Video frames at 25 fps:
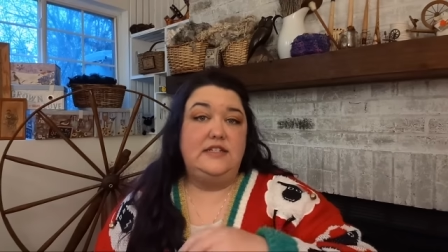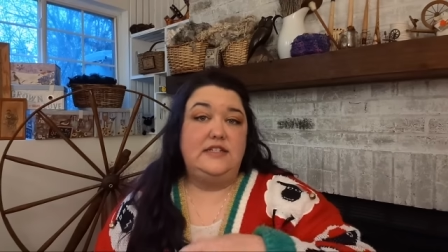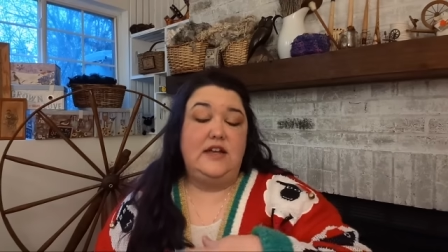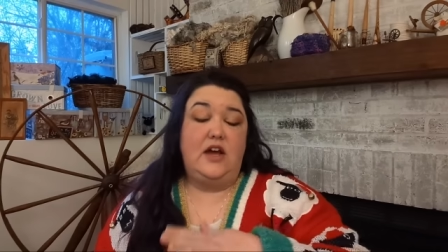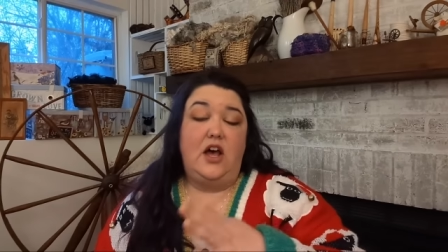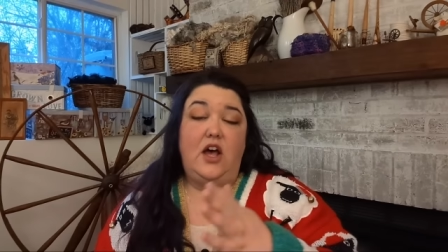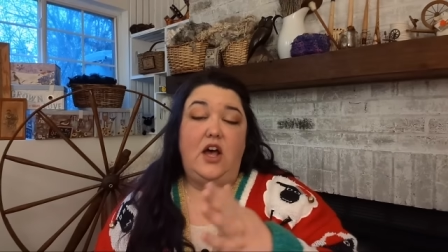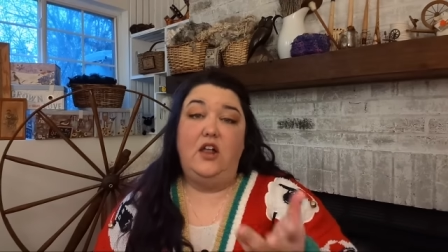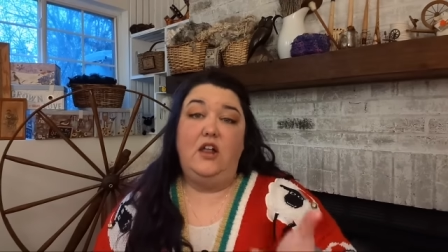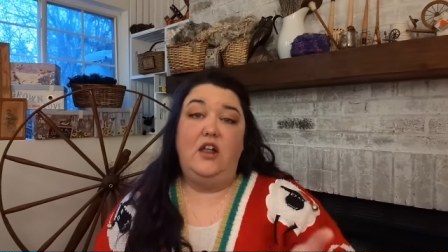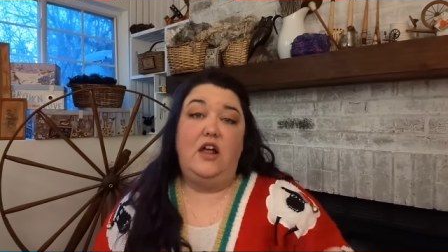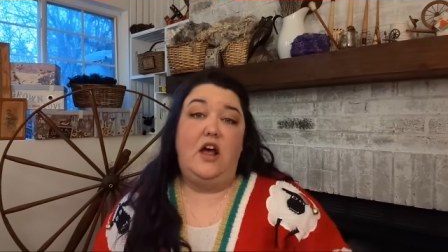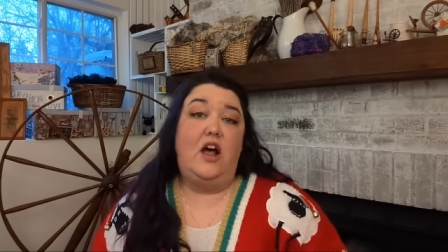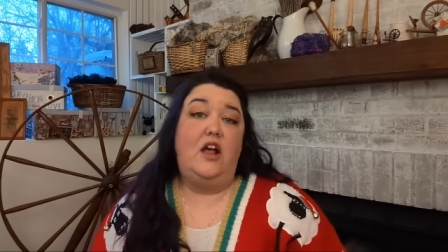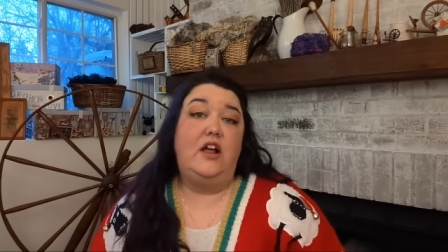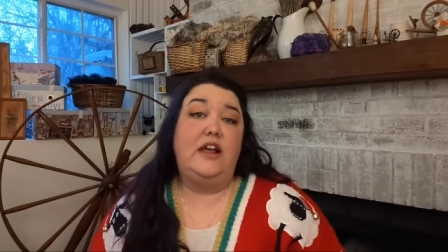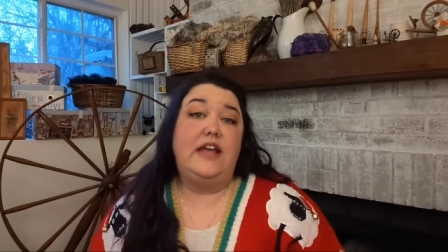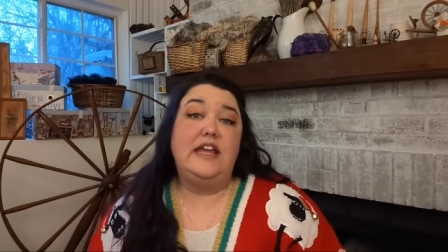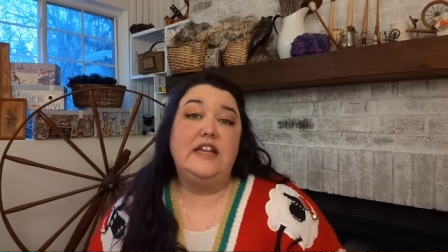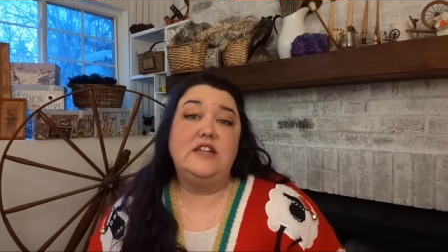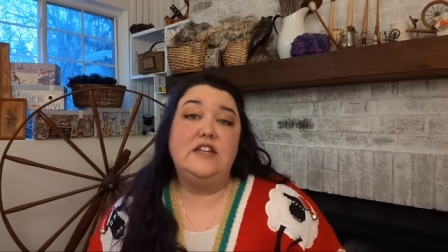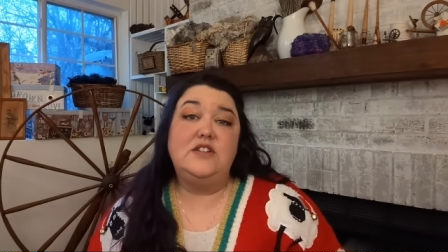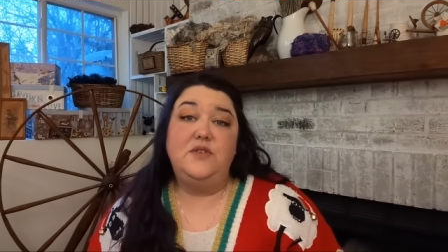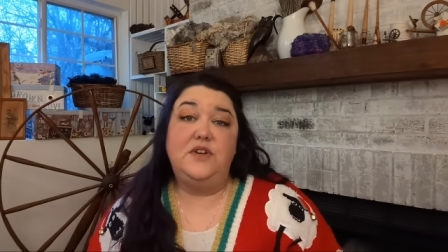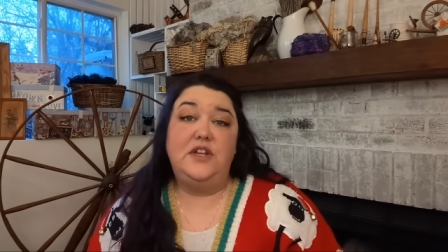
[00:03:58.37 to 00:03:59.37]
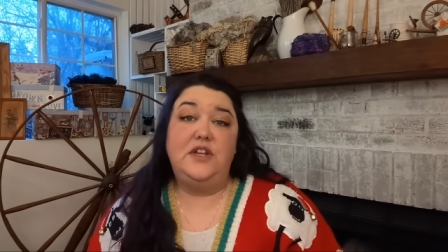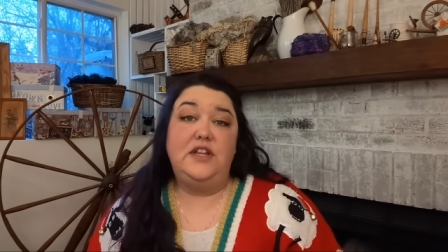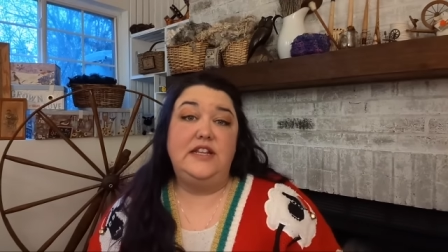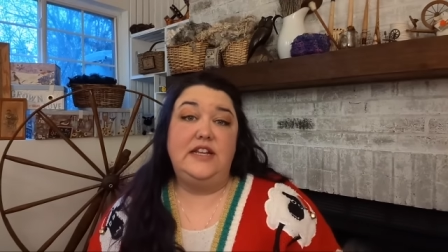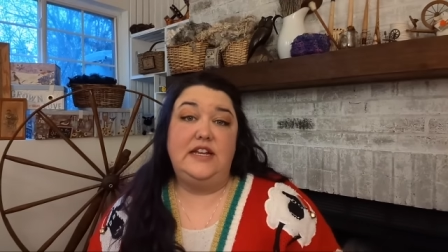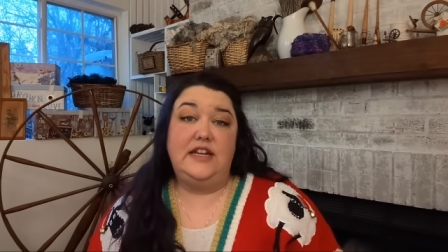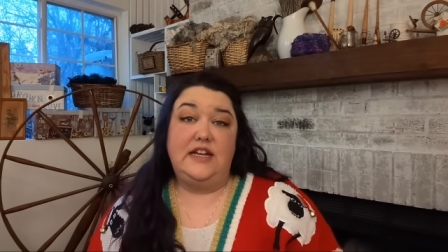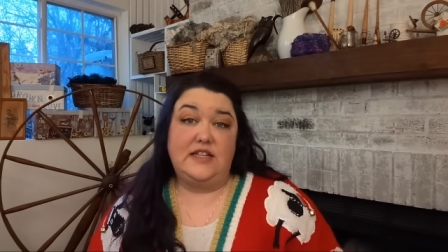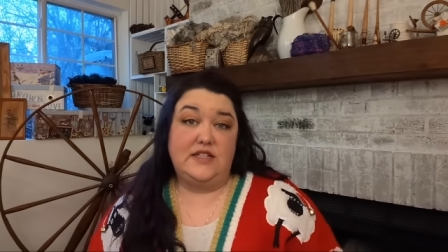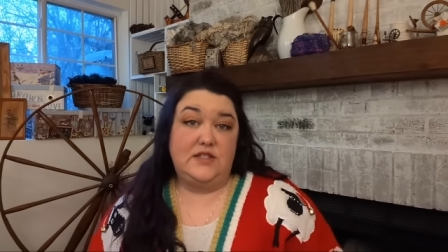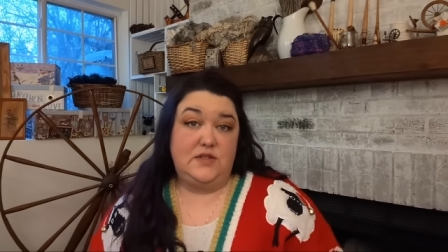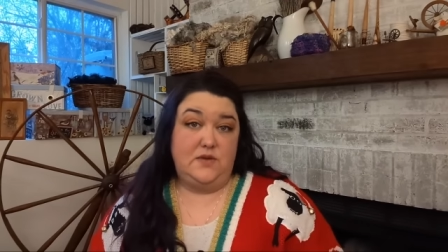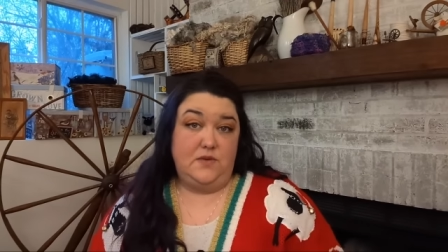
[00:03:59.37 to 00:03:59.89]
I'll I'll get to it in the
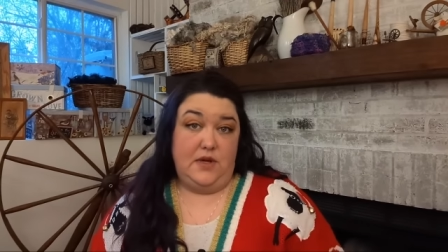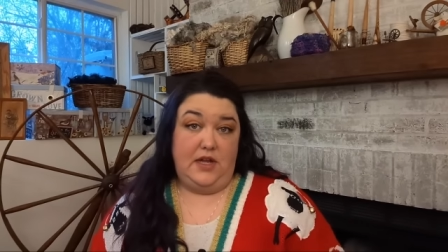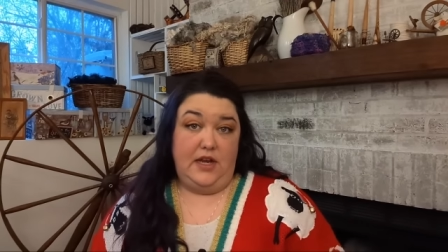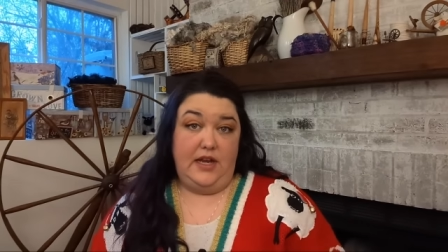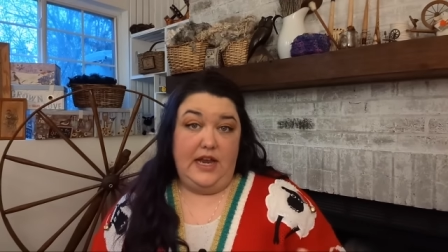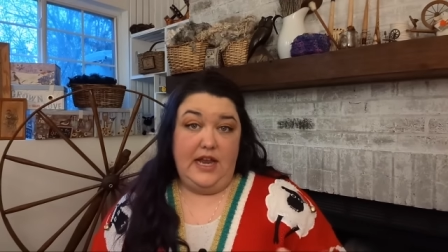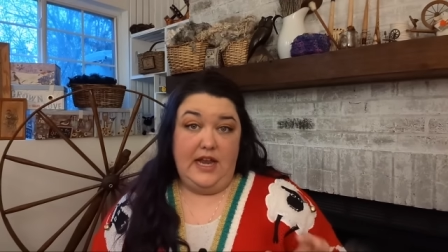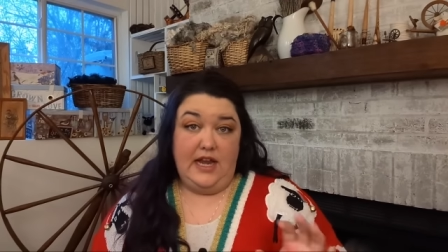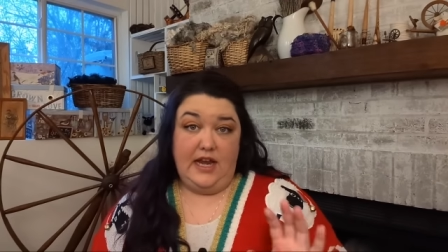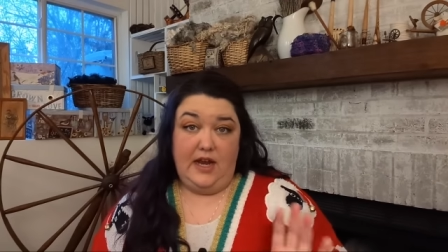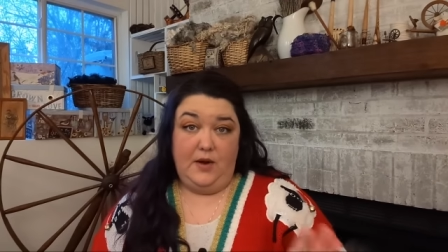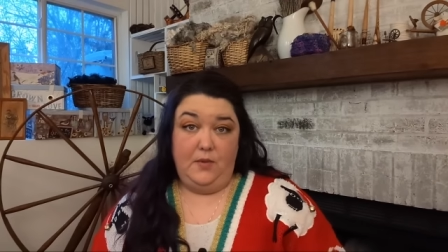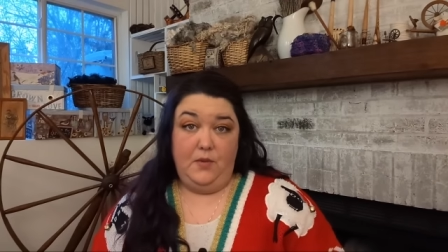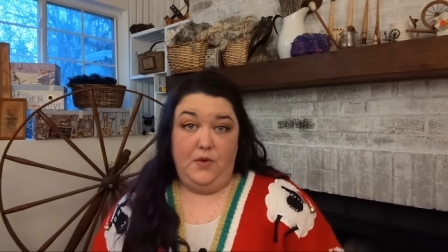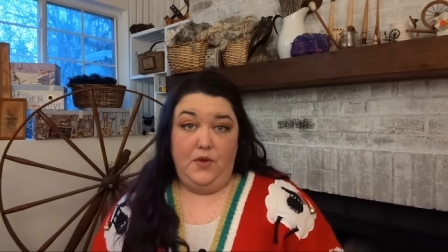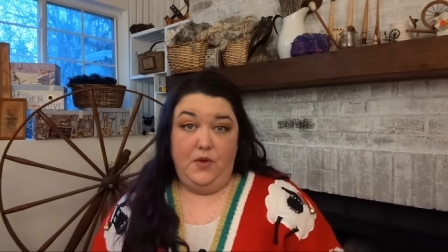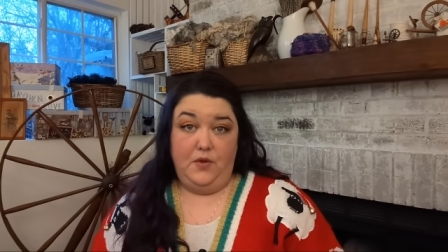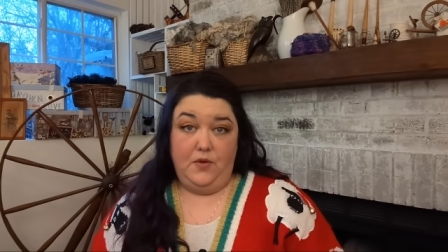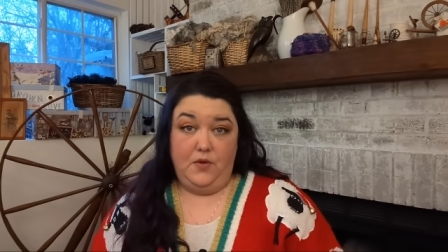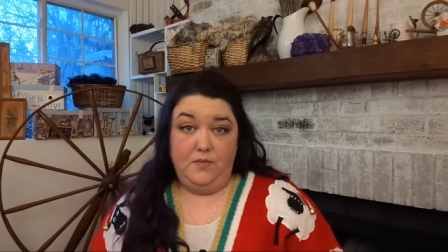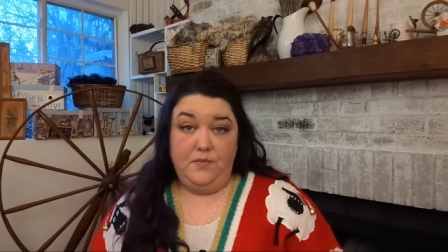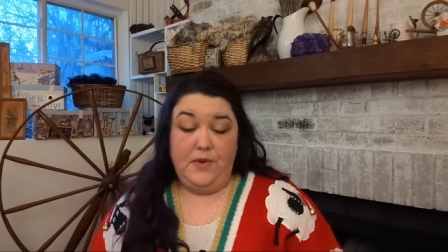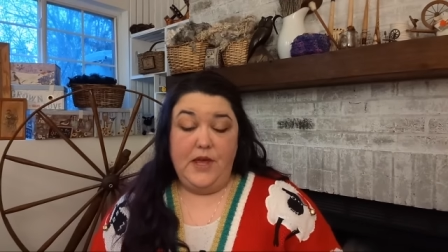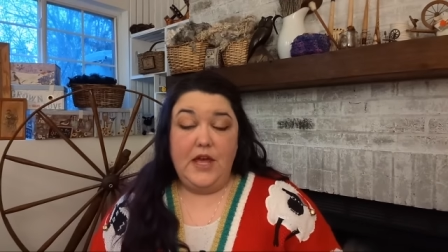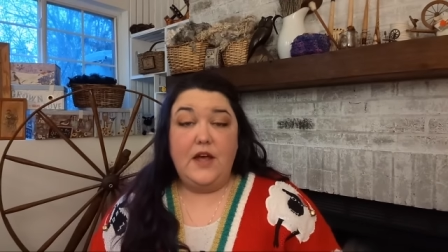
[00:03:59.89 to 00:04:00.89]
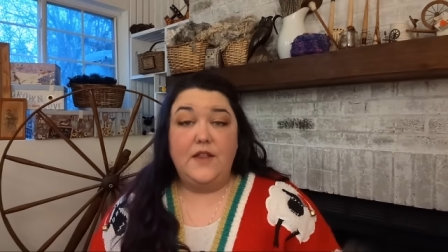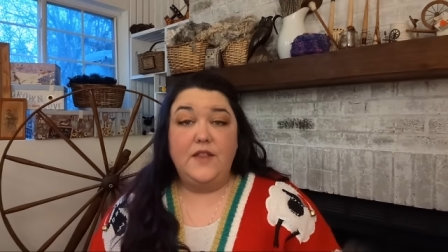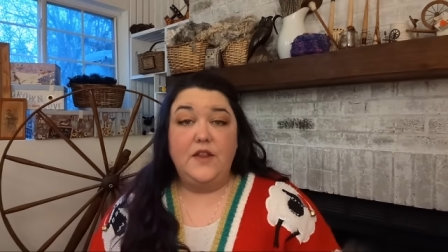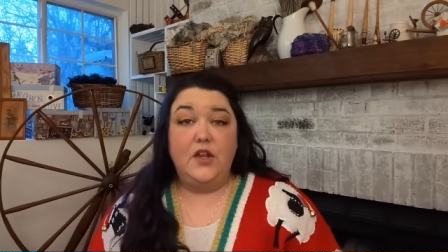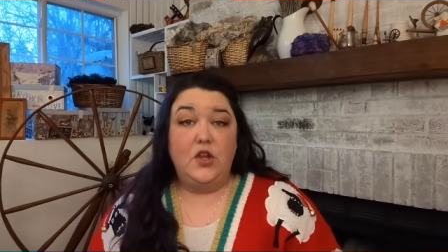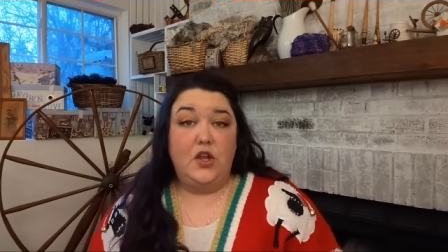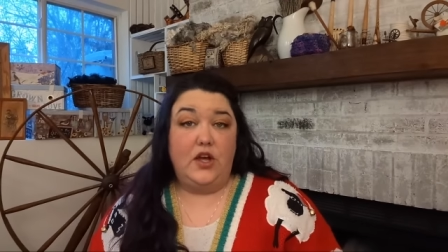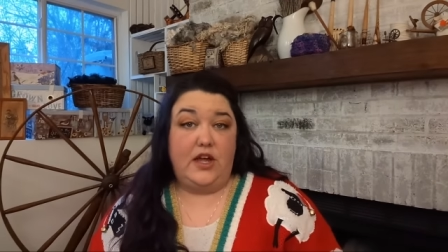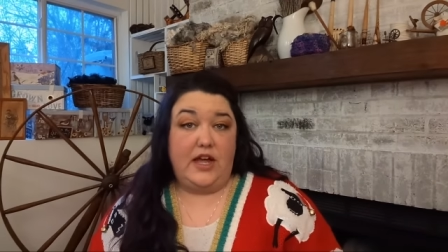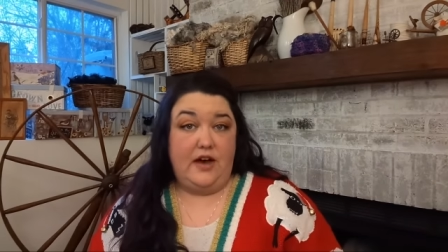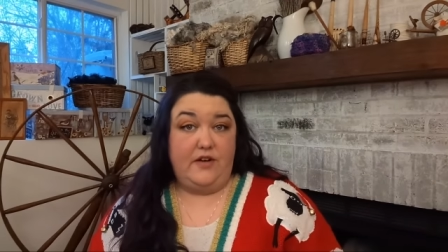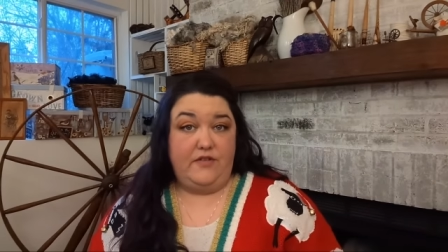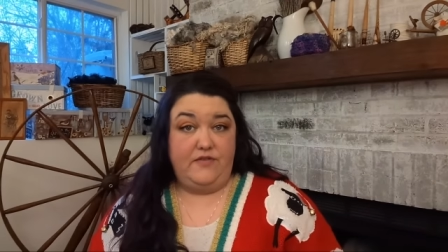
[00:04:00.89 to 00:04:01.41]
next one and I will be on the
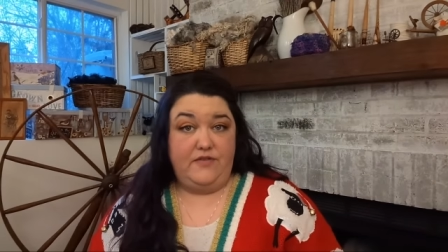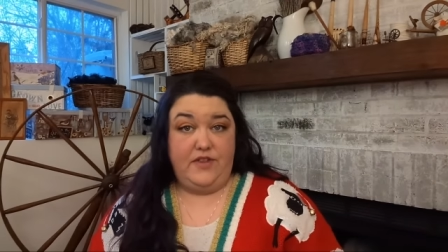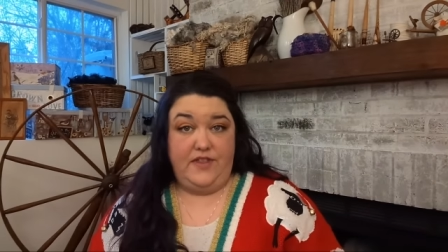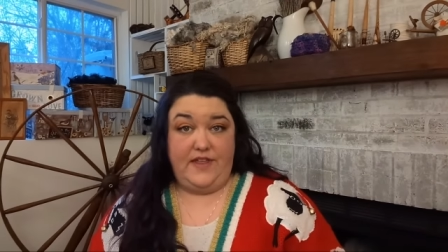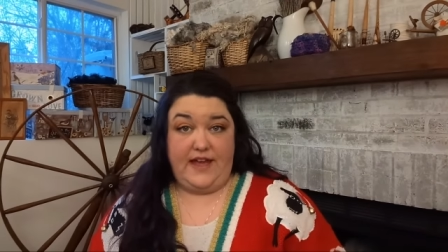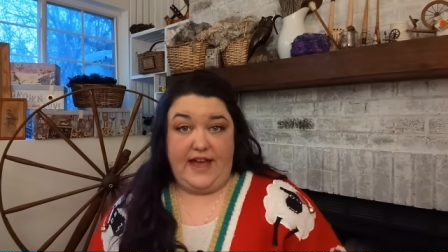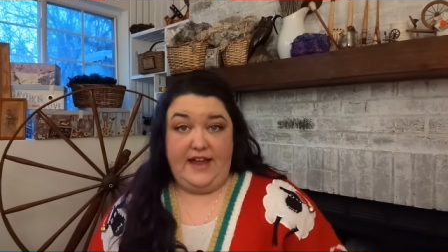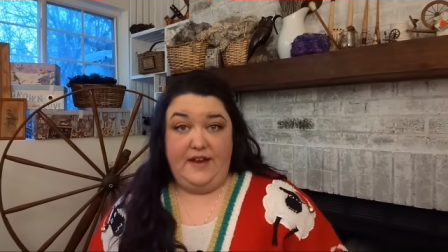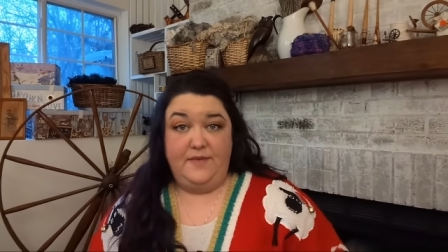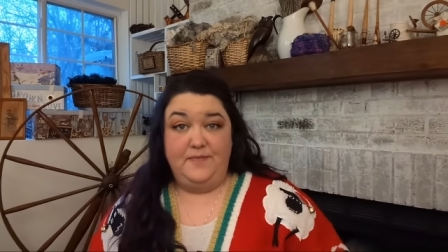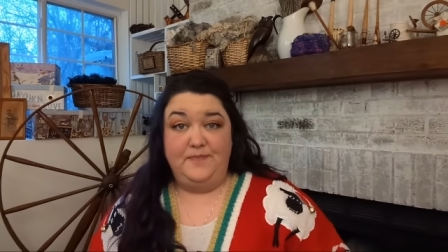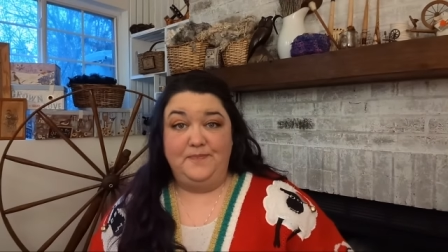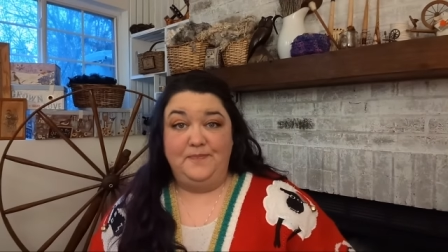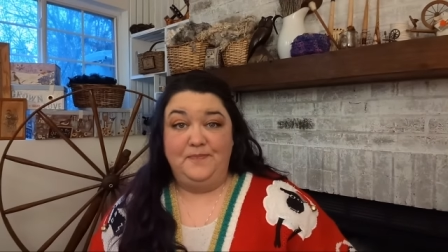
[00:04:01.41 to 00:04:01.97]
lookout for that.